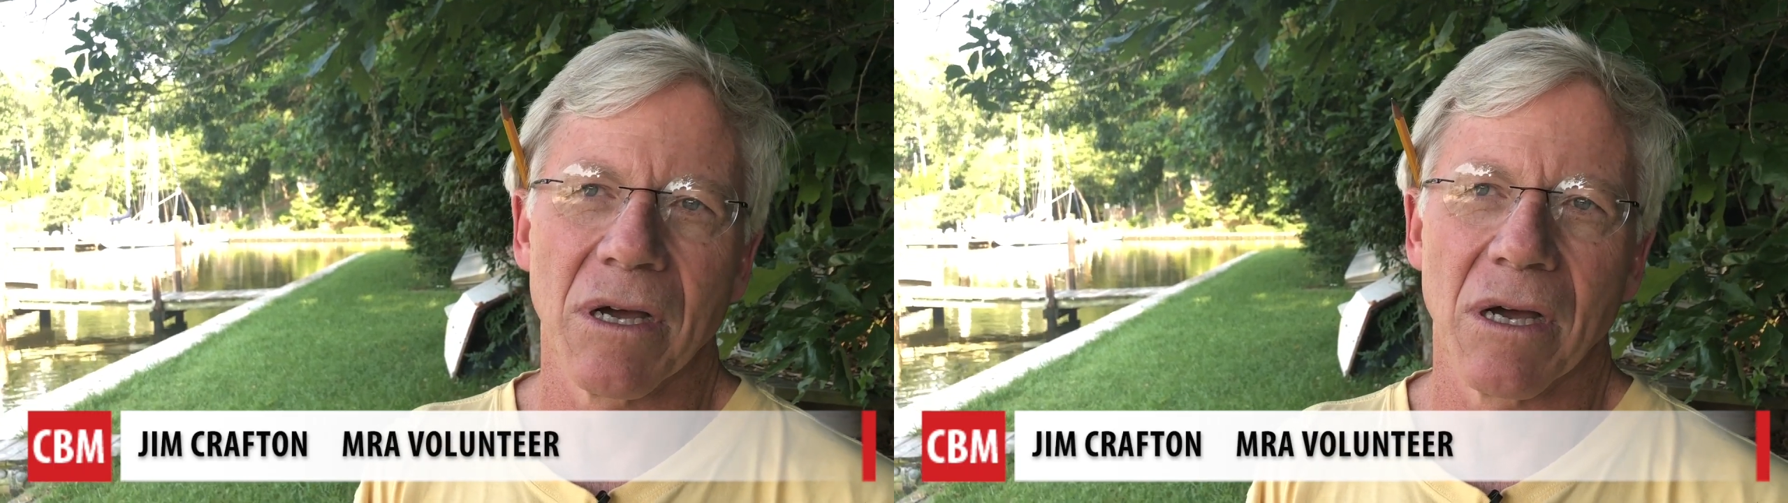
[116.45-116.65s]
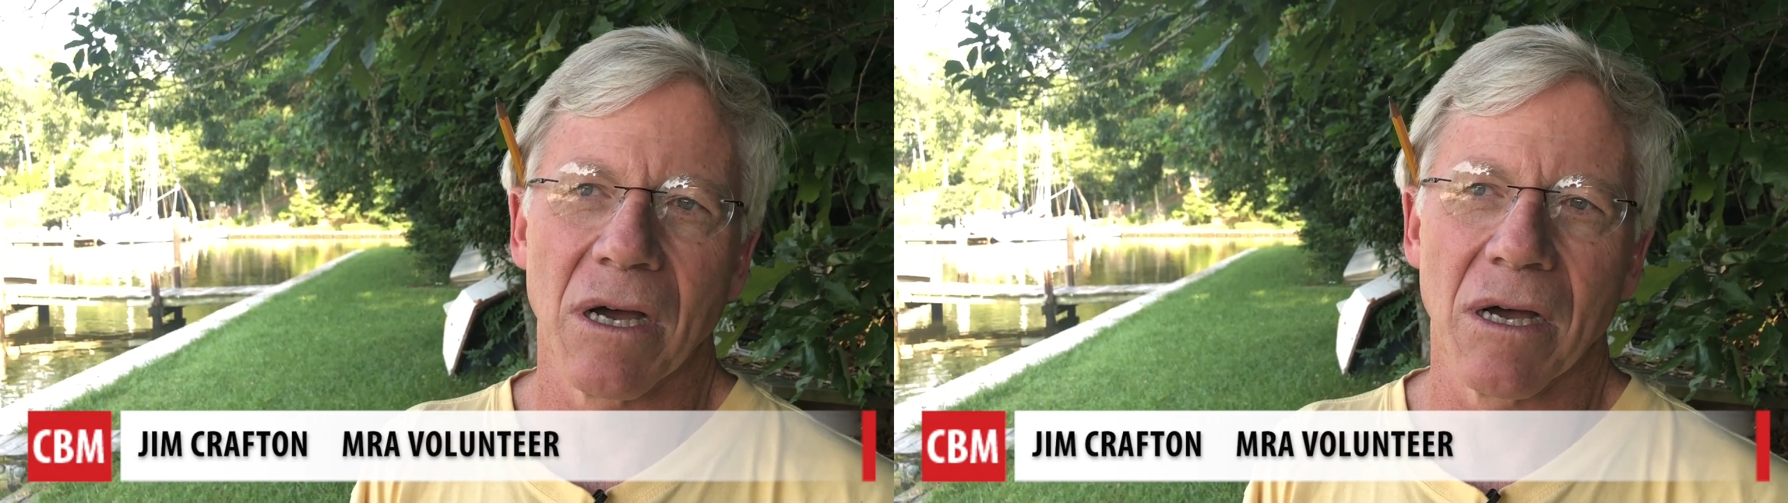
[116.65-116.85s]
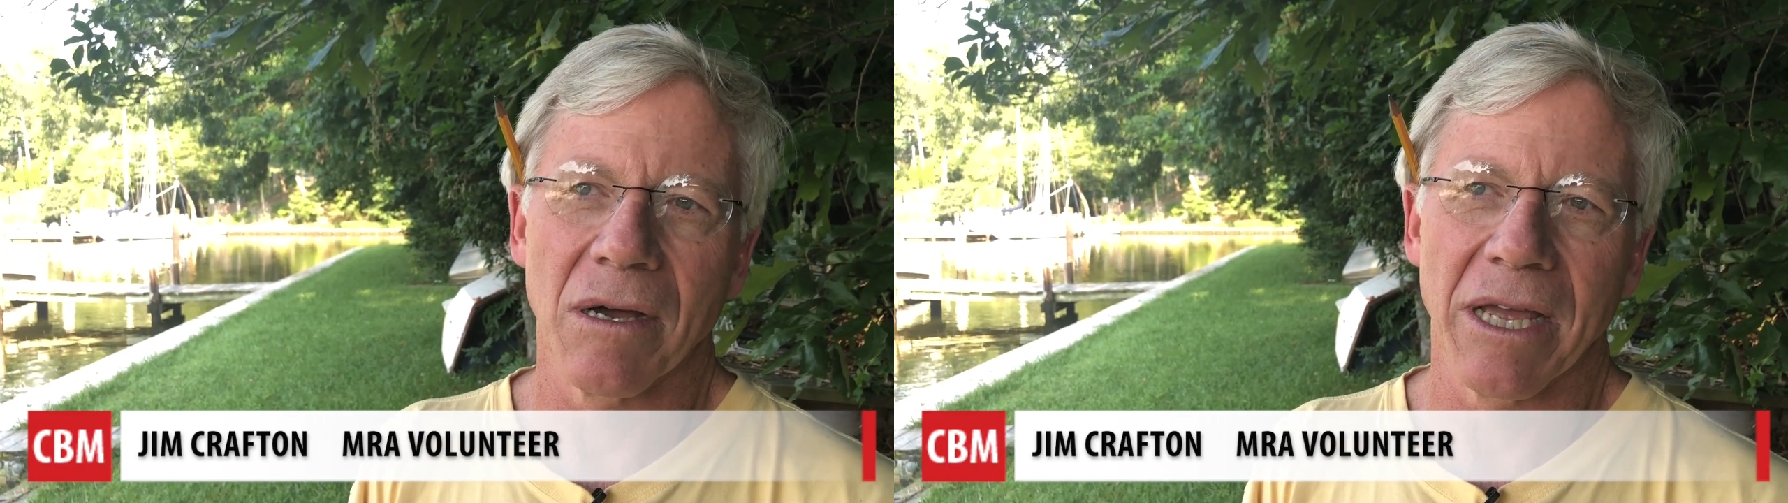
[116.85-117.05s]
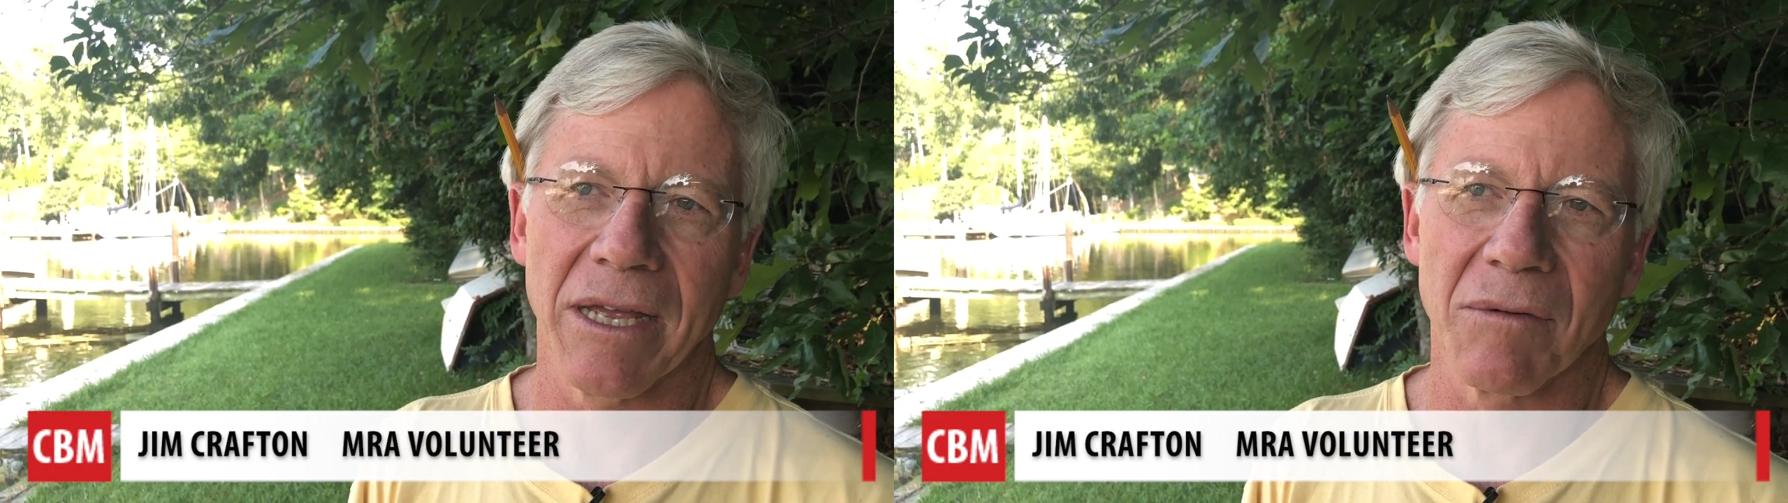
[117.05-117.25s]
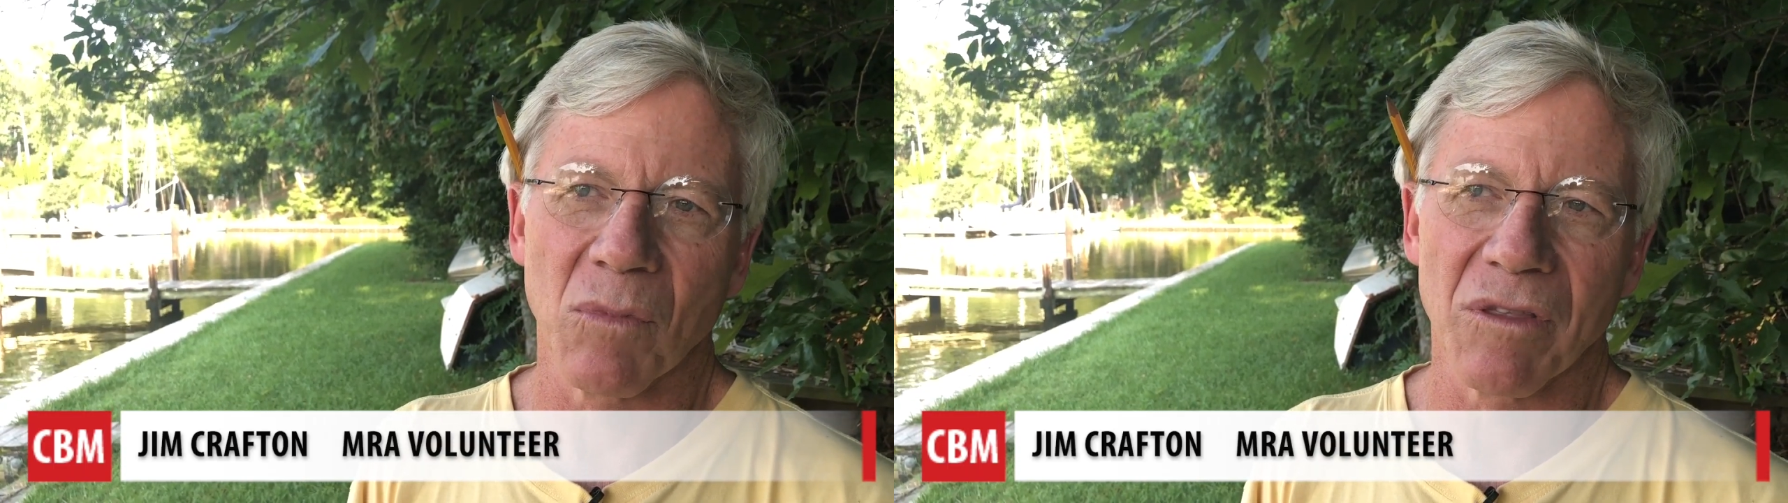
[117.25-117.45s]
Uh,
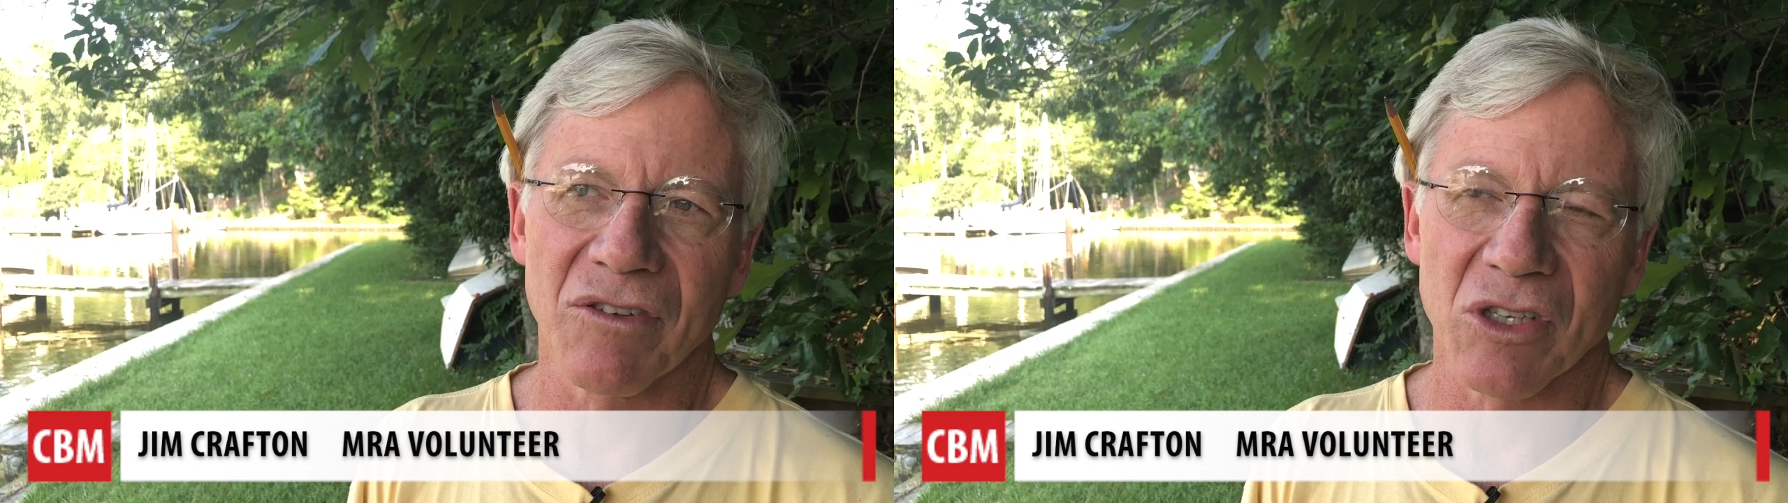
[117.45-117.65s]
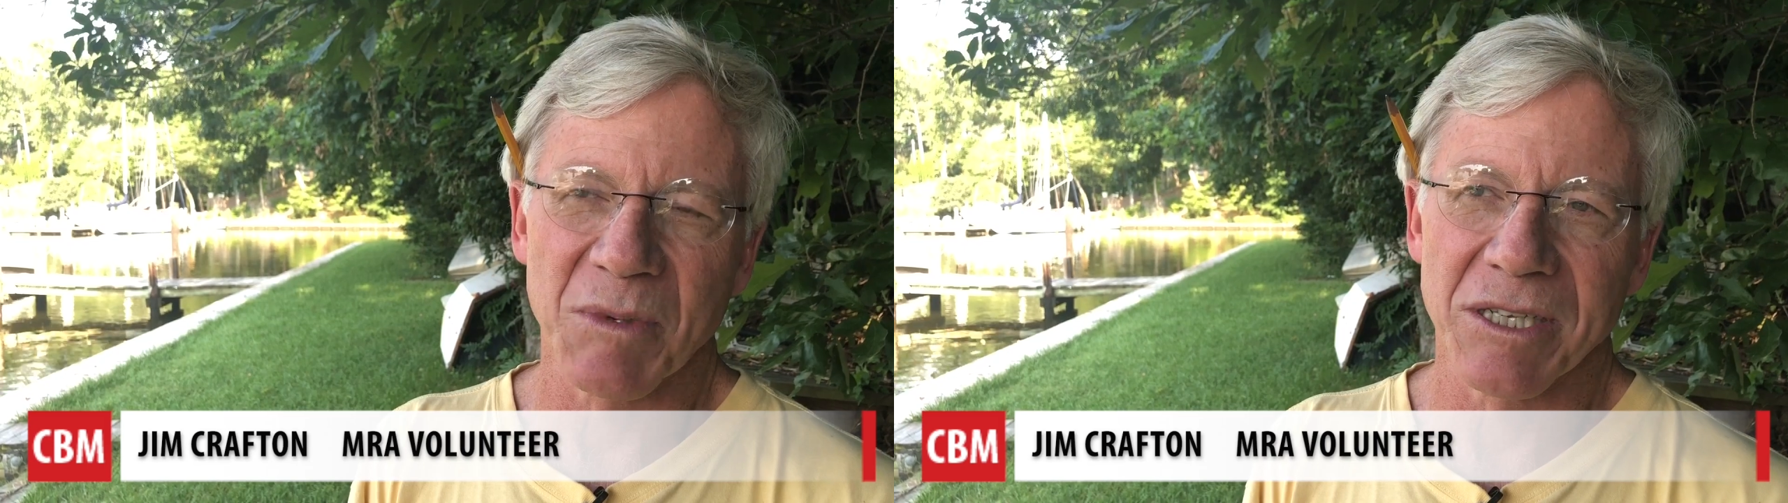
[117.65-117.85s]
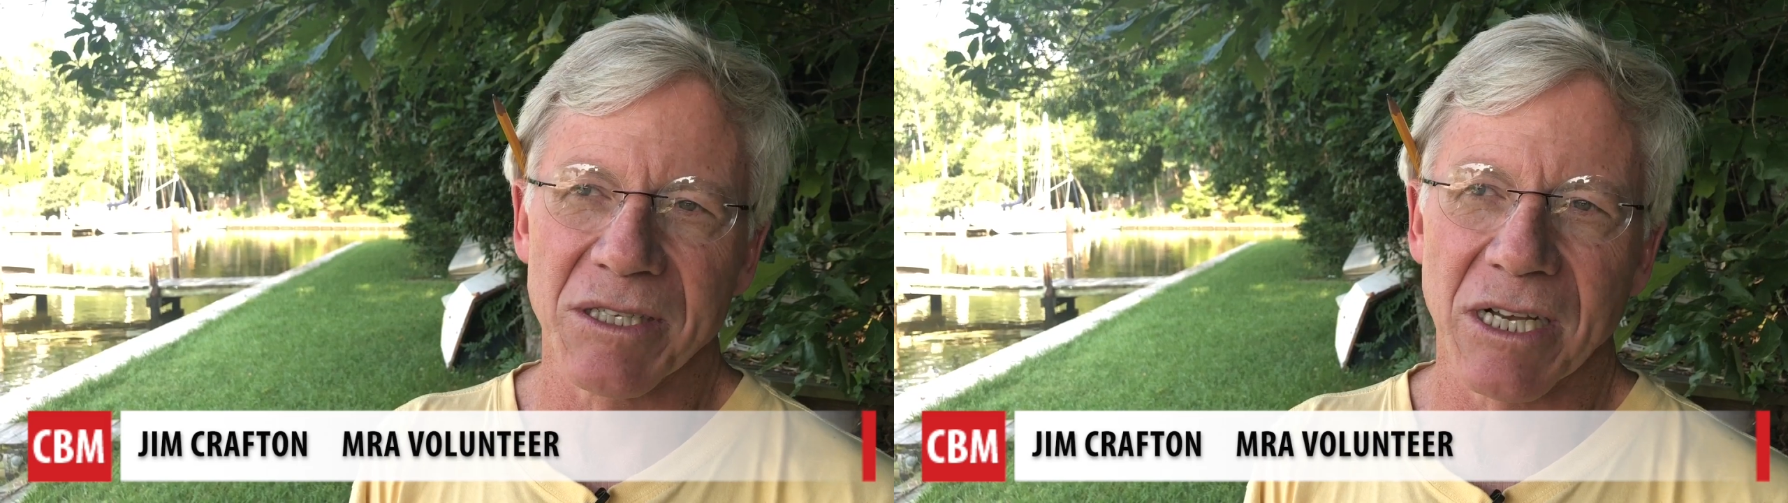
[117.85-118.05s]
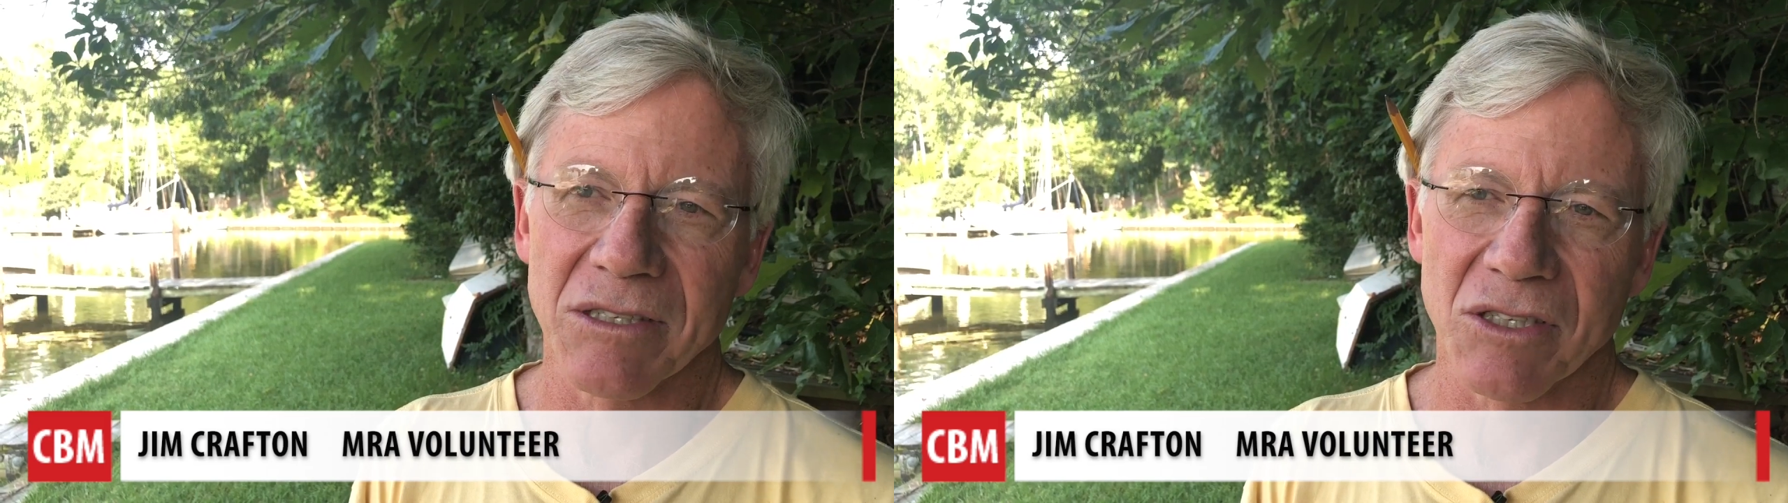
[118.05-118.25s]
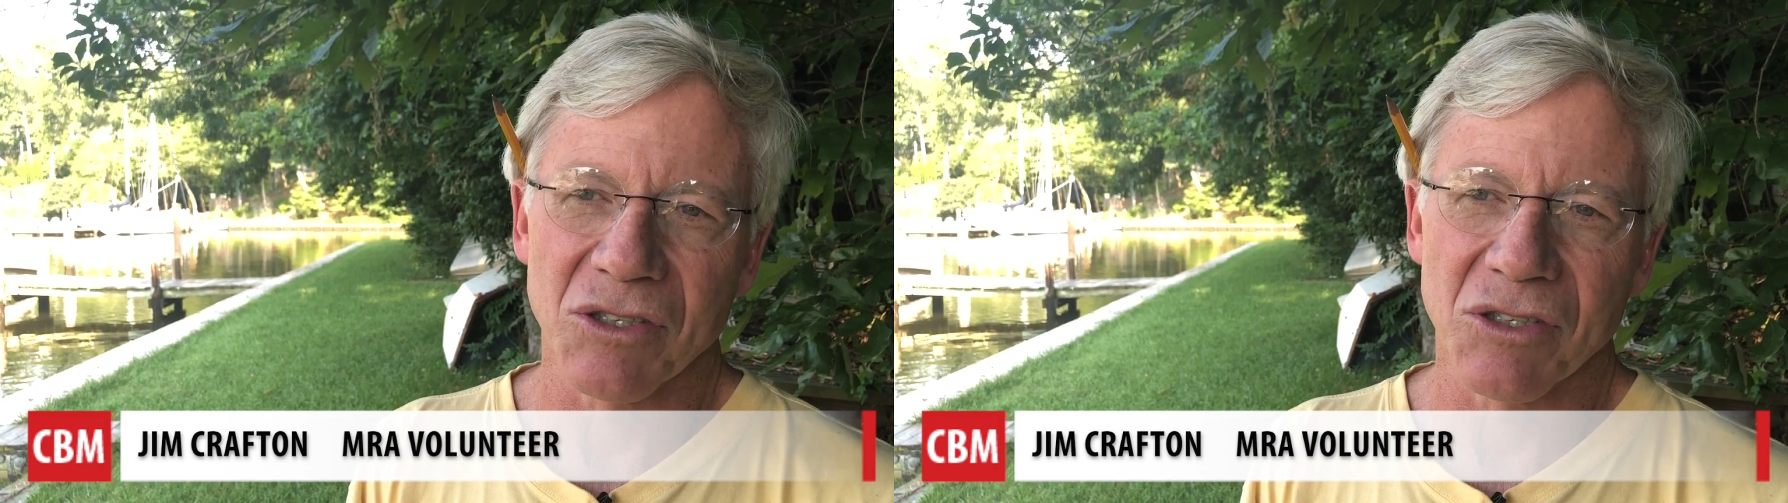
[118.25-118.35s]
and with suspended solids,